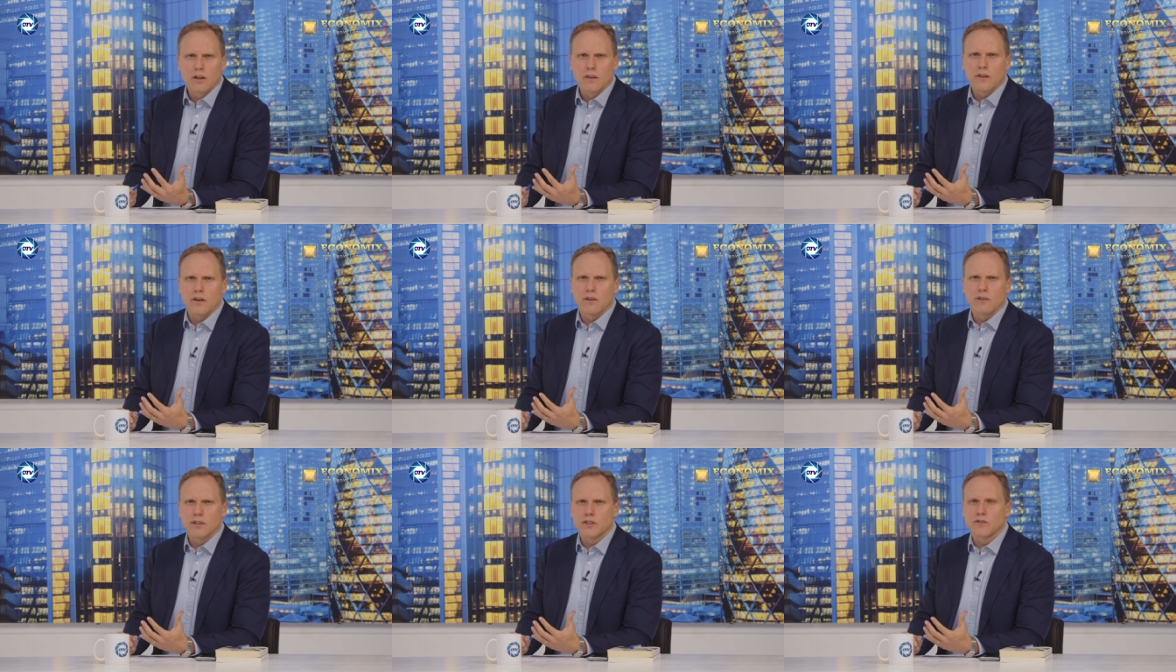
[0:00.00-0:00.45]

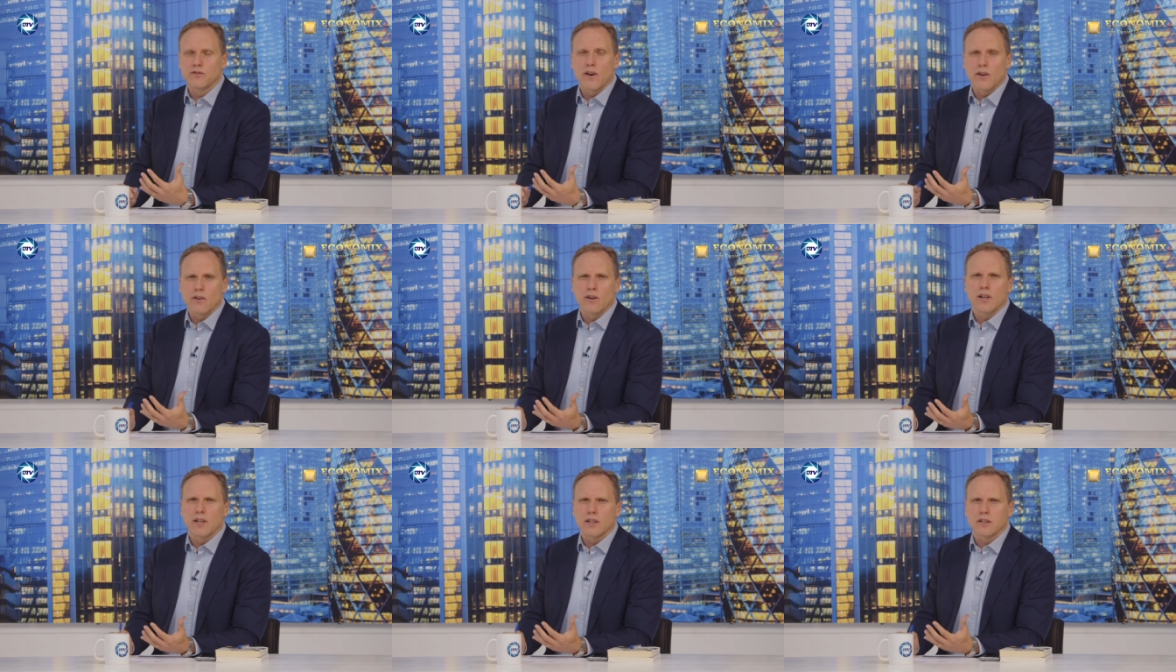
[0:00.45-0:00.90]
There is
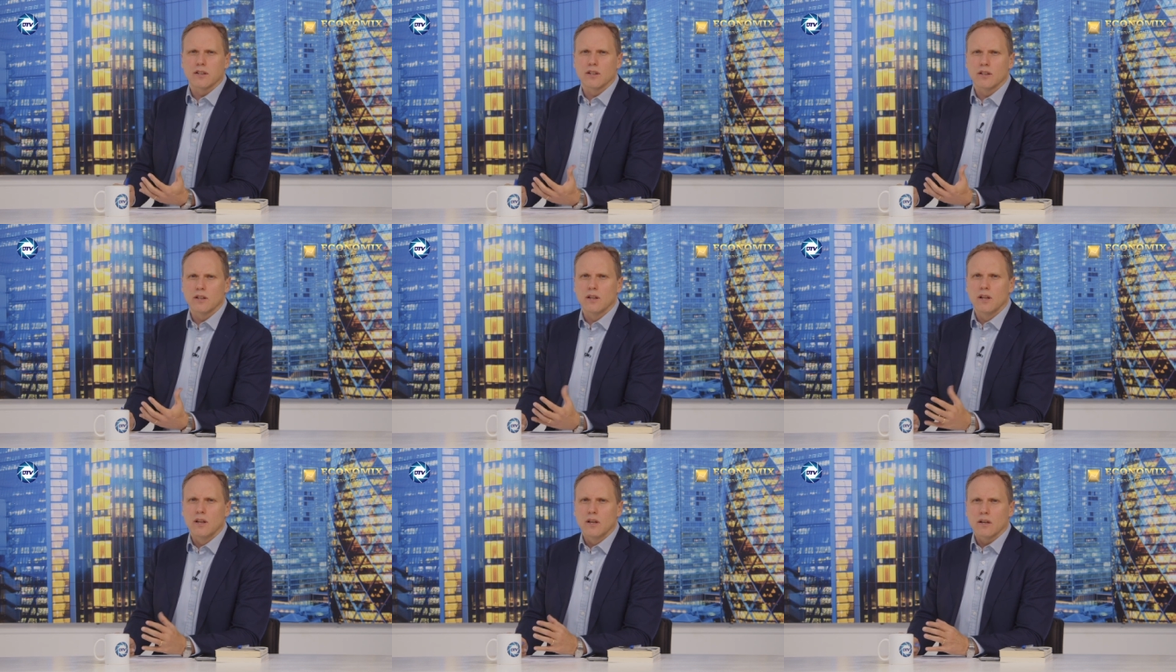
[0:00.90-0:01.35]
very
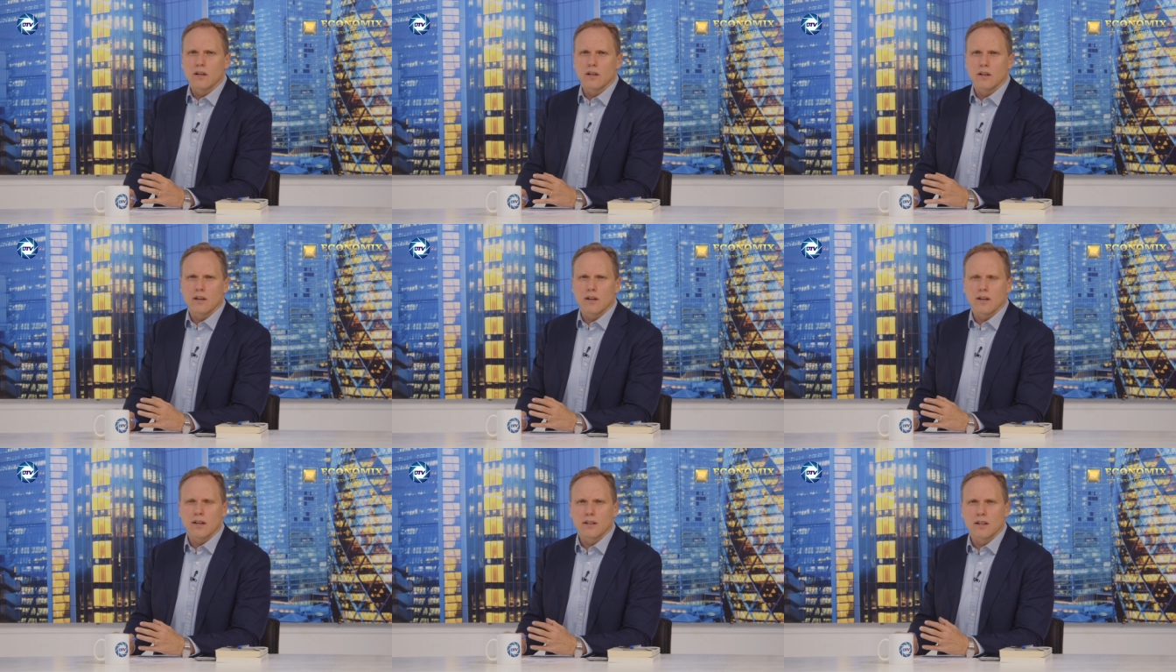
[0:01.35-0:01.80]
little, uh,
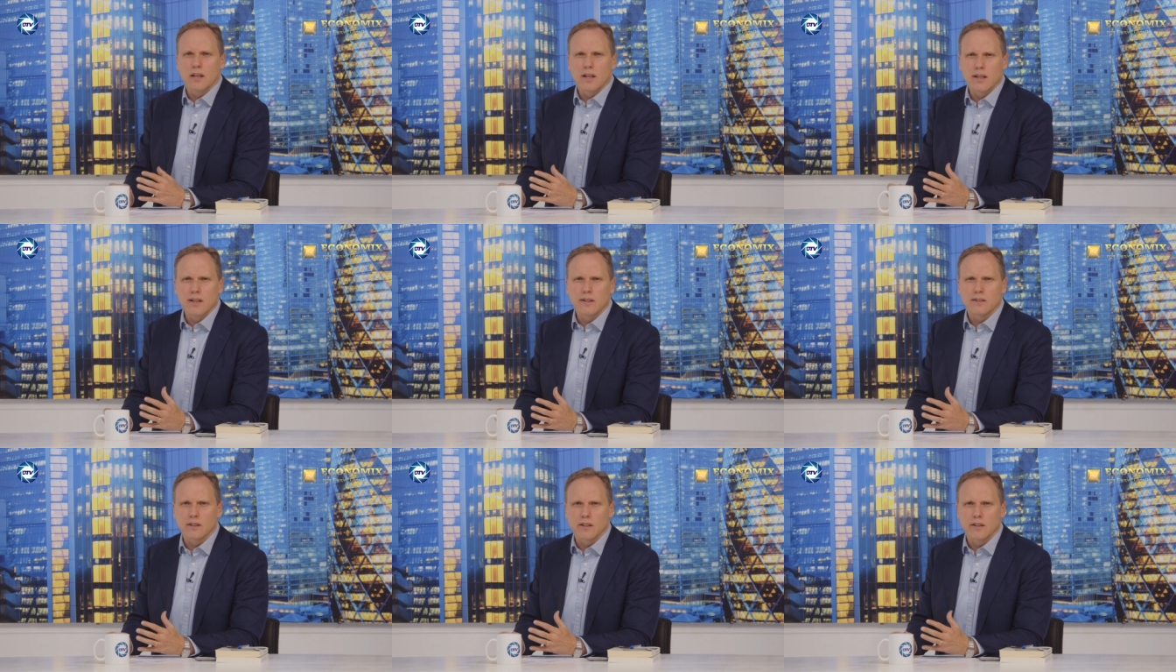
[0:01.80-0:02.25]
at
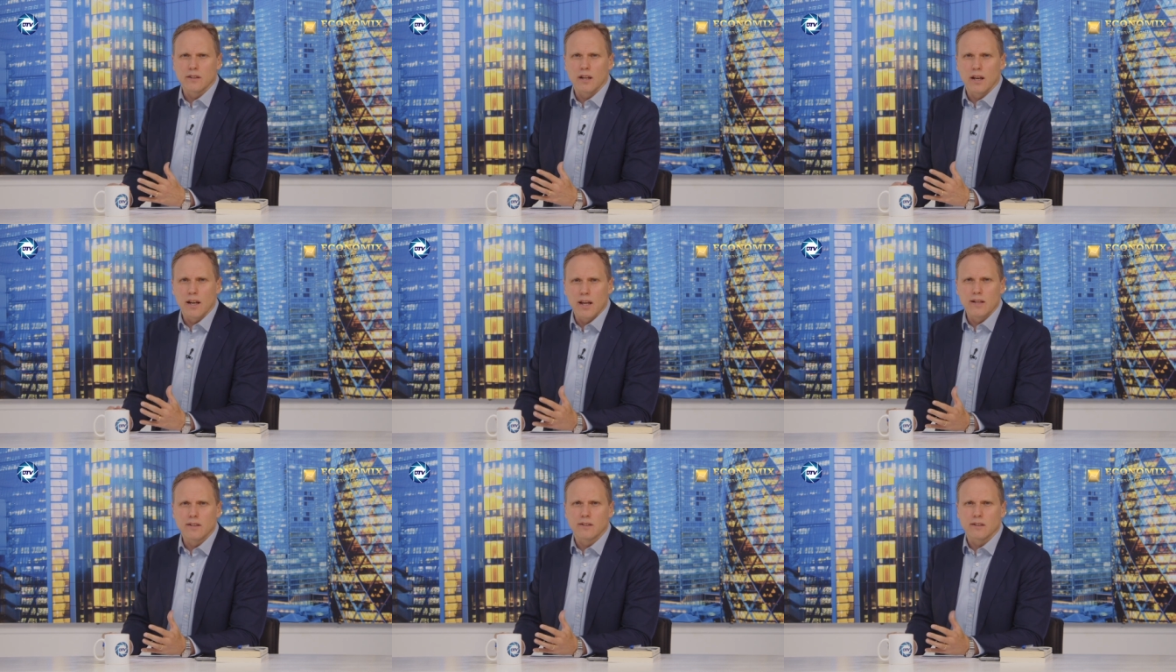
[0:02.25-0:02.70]
least in the
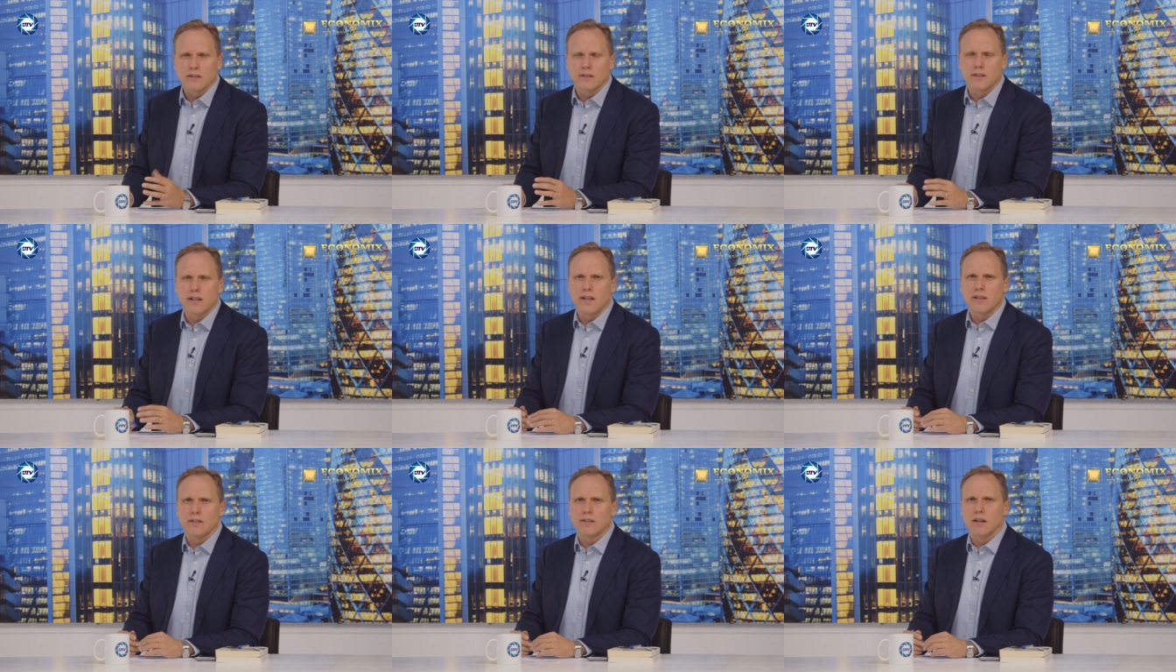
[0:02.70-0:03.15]
latest
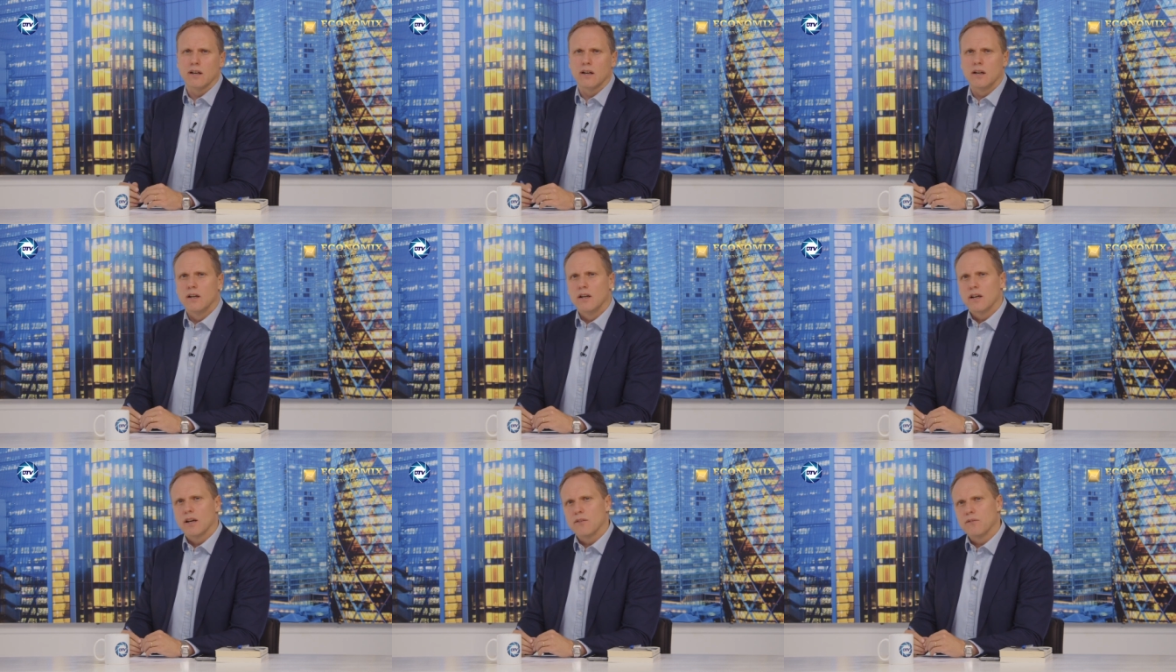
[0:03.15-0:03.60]
data
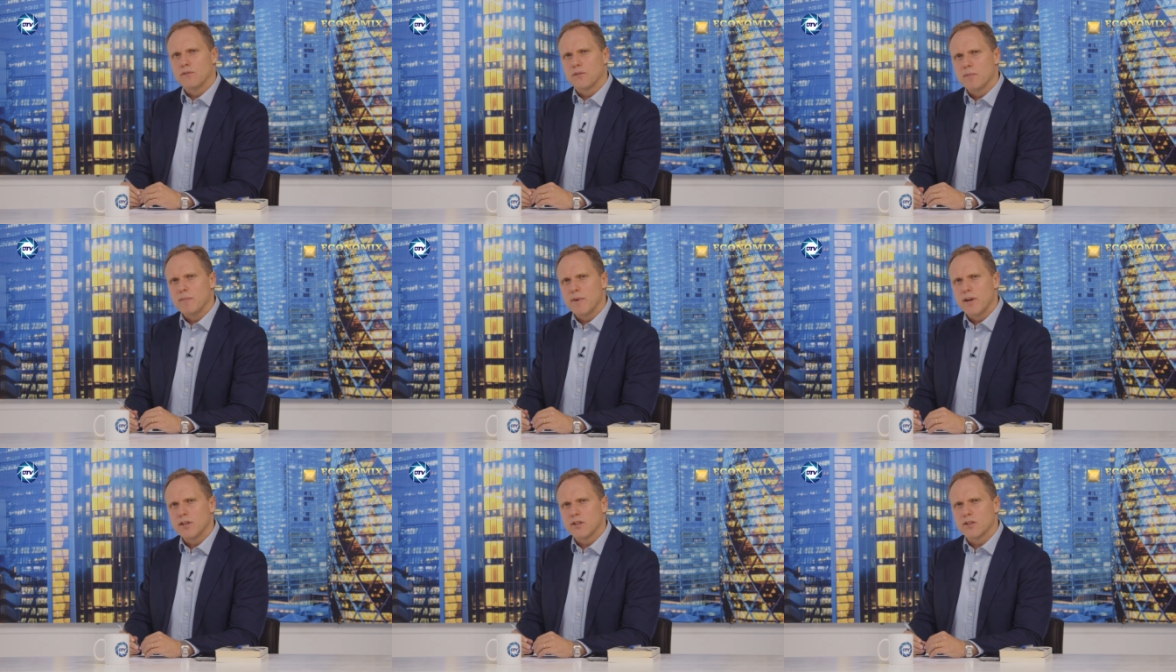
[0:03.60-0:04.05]

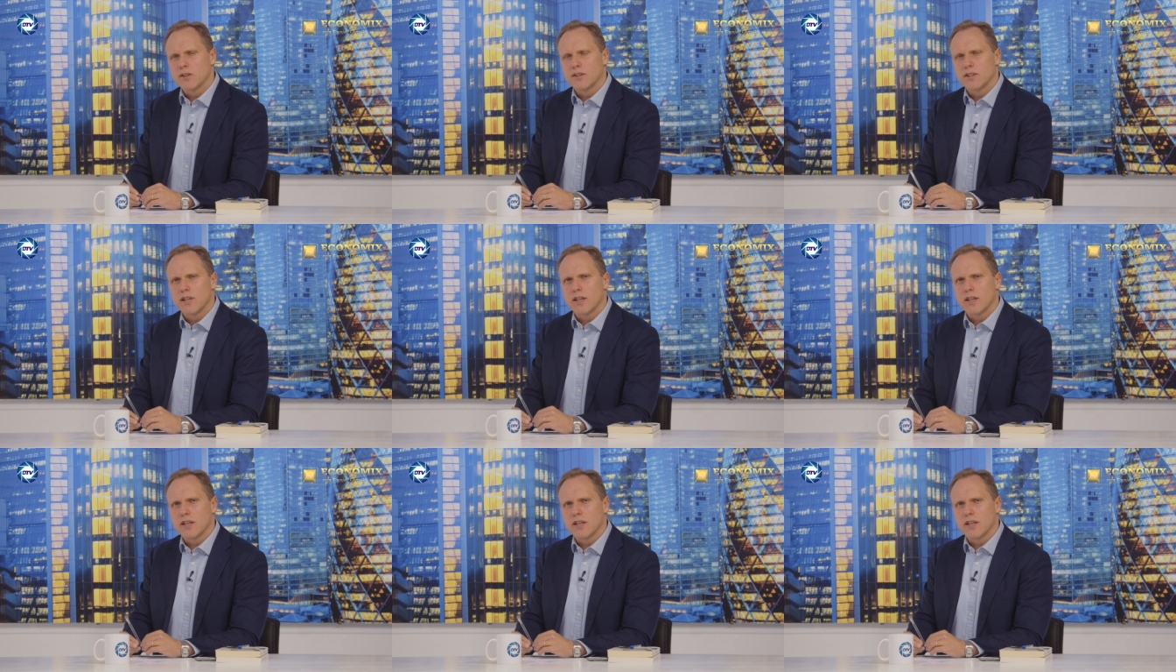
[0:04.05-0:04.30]
information,